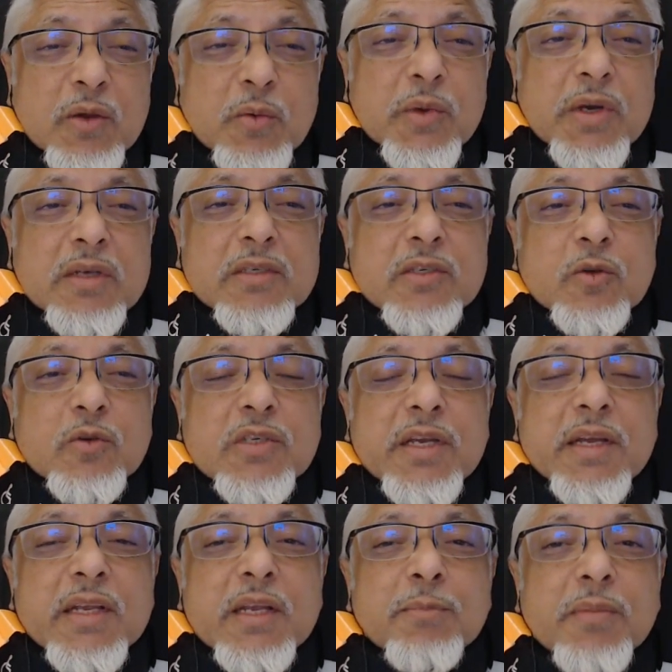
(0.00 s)
We are
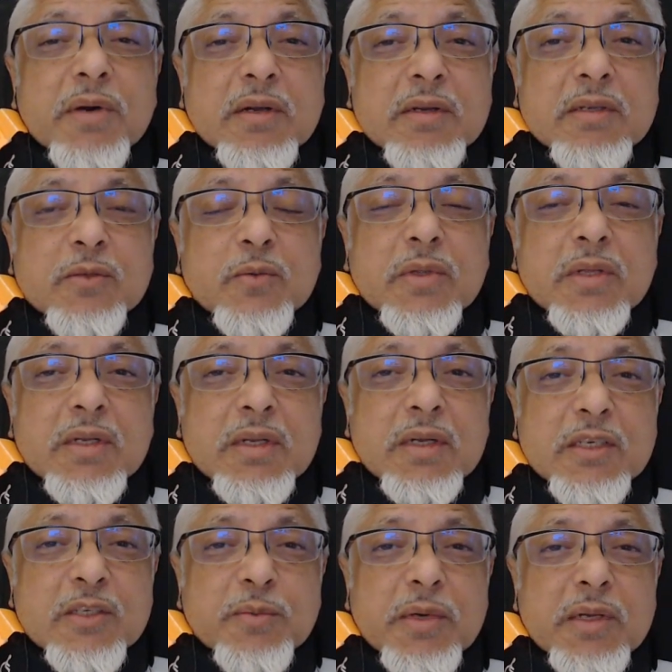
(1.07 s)
associating partners with
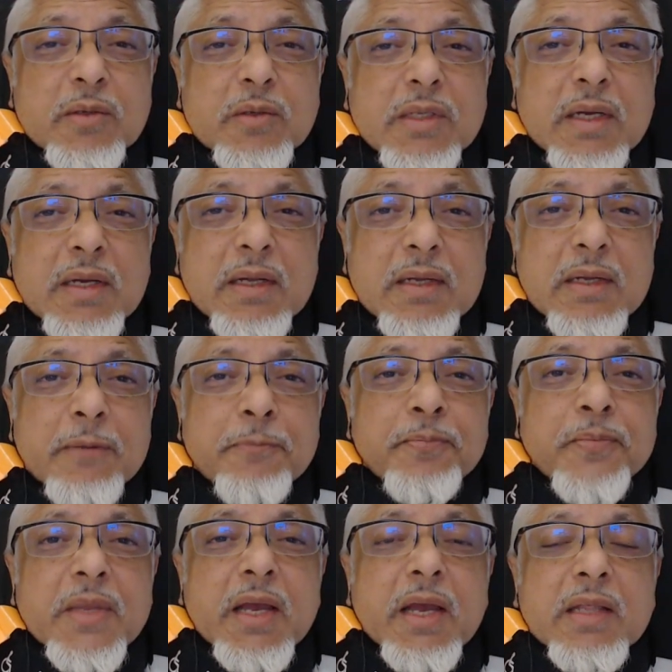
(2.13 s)
Allah subhanahu wa ta'ala,
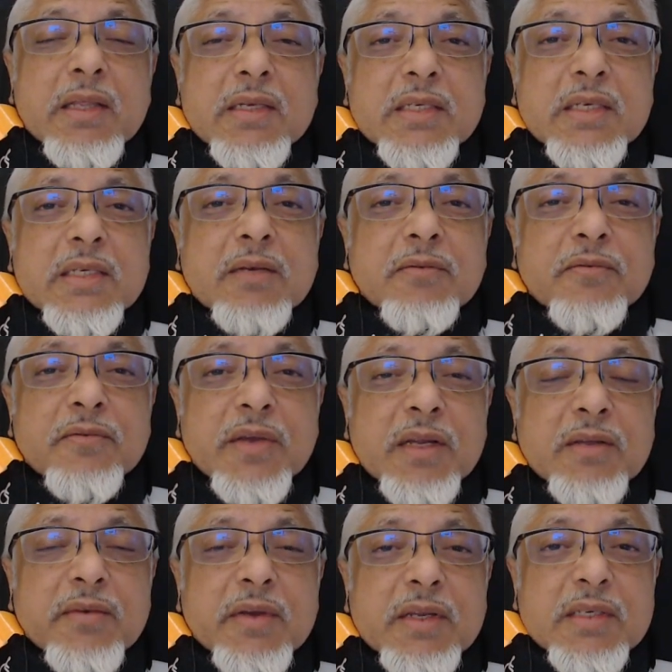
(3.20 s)
and this is a
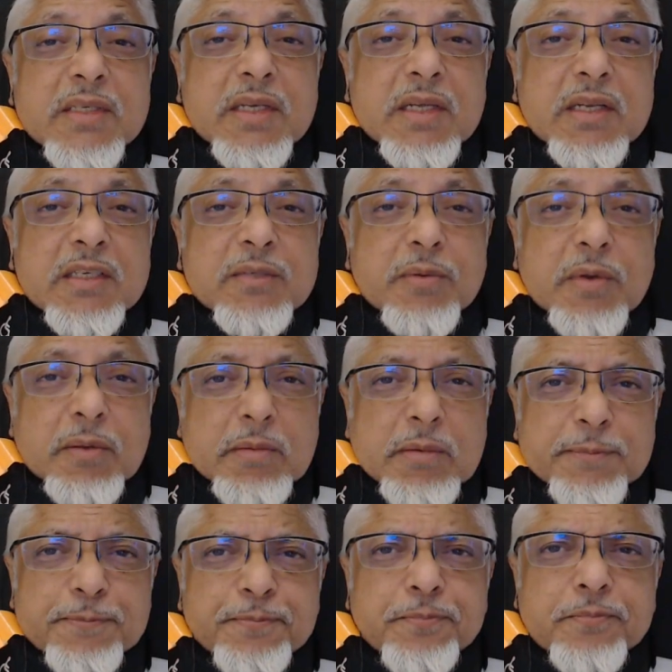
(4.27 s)
very, very serious
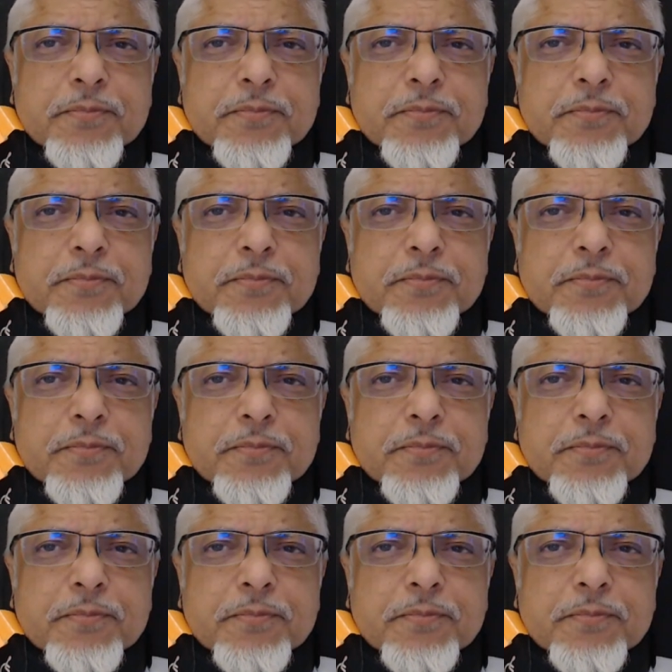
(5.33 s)
problem.